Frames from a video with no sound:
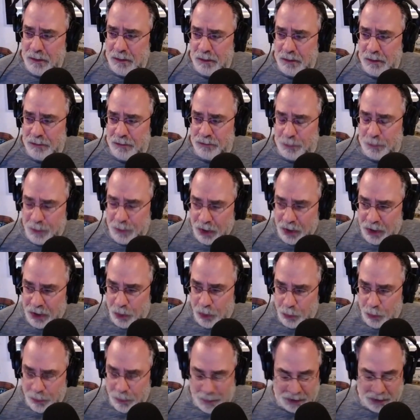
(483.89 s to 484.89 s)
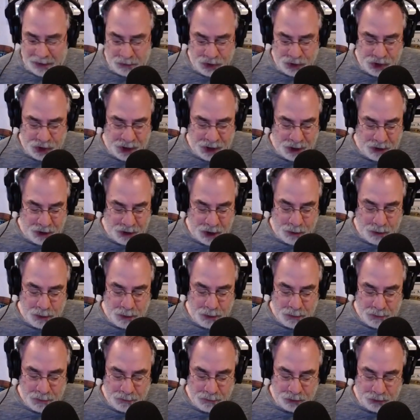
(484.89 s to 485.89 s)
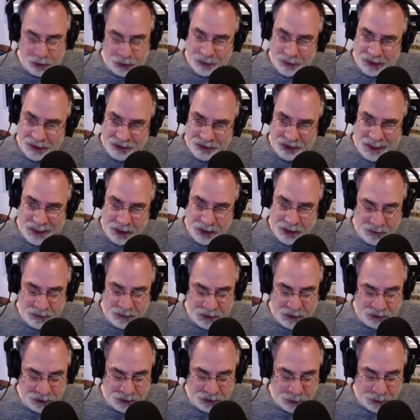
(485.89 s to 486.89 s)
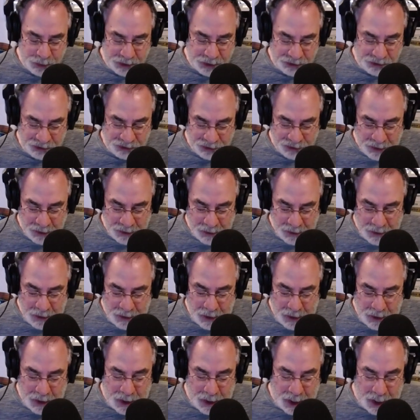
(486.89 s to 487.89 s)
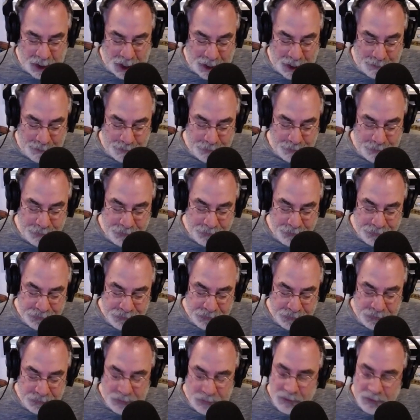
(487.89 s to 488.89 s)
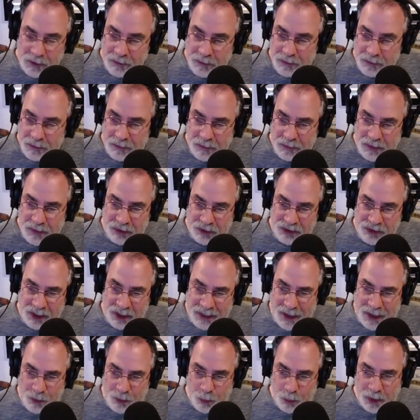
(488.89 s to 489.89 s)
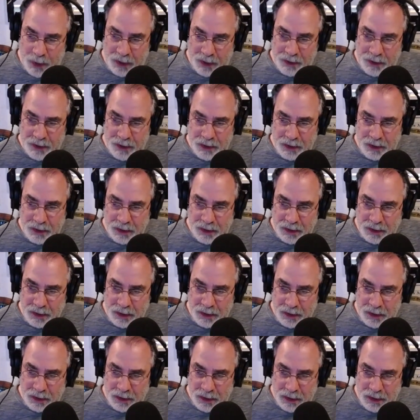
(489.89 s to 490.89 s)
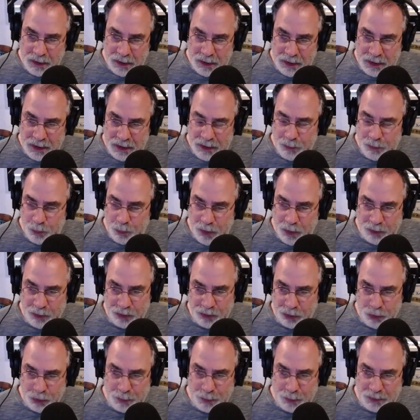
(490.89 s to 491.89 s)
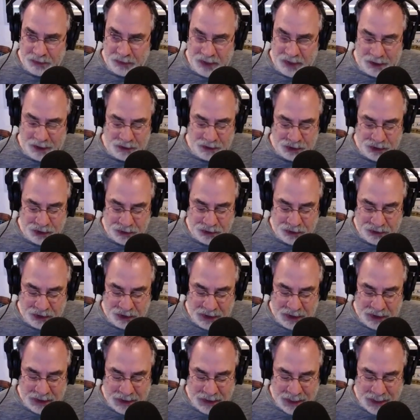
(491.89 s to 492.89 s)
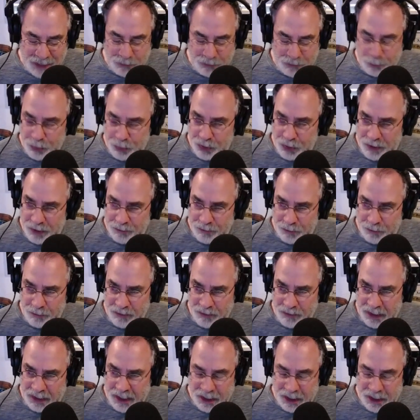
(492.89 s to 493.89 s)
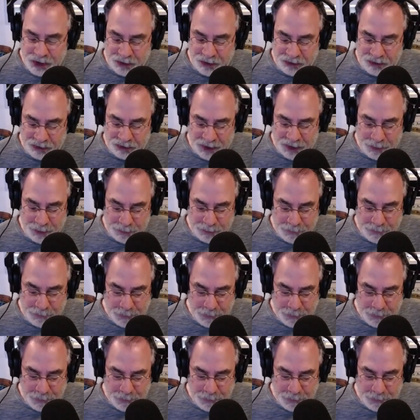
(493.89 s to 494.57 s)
familiar with Michael Genero during his tenure in these units, they said that when he was in criminal intelligence, he never put in for a vacation slip,